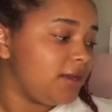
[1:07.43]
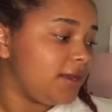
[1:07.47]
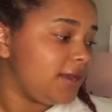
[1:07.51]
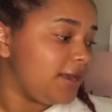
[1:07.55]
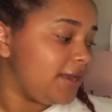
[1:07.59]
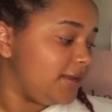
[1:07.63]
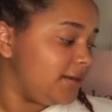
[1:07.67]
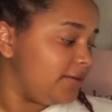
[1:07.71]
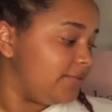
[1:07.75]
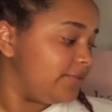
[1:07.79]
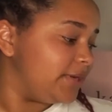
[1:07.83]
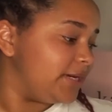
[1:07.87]

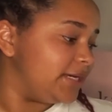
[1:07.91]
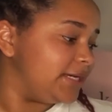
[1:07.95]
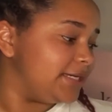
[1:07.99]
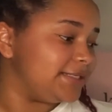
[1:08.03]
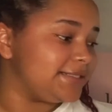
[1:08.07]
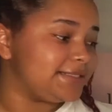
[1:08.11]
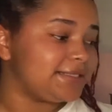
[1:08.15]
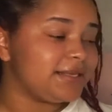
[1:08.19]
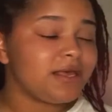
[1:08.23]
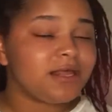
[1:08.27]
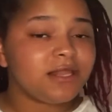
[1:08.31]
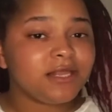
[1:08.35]

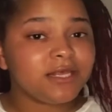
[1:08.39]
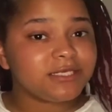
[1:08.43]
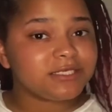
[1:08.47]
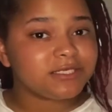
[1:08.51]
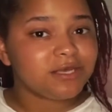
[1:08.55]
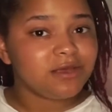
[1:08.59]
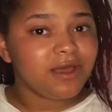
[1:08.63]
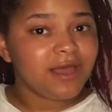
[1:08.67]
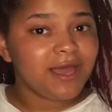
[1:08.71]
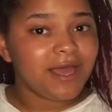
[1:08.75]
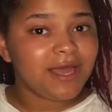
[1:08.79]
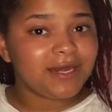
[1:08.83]
Anyways, let's
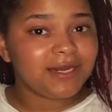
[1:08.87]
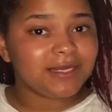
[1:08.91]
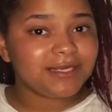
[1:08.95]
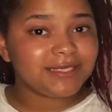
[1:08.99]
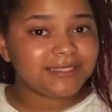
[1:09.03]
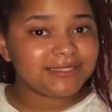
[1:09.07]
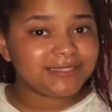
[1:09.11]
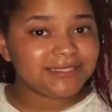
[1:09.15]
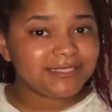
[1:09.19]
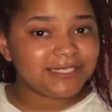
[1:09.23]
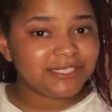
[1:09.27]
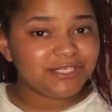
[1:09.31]
go ahead and
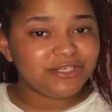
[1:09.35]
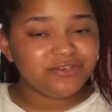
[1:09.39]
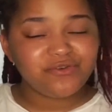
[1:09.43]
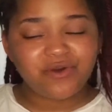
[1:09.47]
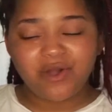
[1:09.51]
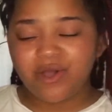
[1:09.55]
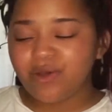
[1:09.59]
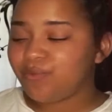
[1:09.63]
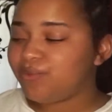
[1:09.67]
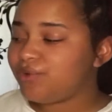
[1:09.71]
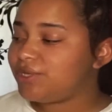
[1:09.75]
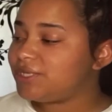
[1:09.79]
continue
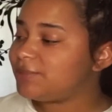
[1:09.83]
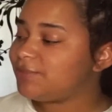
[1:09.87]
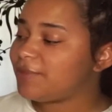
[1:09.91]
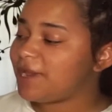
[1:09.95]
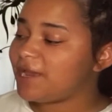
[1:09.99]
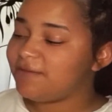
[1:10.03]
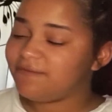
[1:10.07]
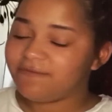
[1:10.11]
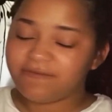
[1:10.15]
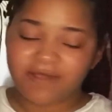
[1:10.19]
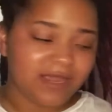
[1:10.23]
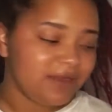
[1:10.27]
on with
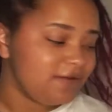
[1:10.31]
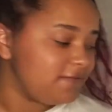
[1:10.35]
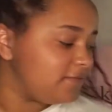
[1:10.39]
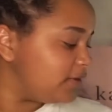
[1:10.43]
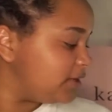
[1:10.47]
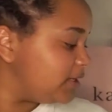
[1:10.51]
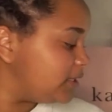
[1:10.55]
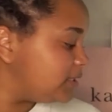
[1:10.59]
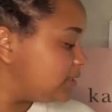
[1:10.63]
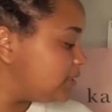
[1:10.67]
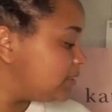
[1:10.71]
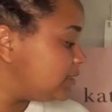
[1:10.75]
my
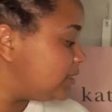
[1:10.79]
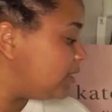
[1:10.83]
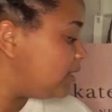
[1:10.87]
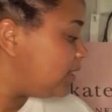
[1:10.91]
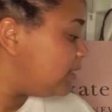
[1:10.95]
favorites.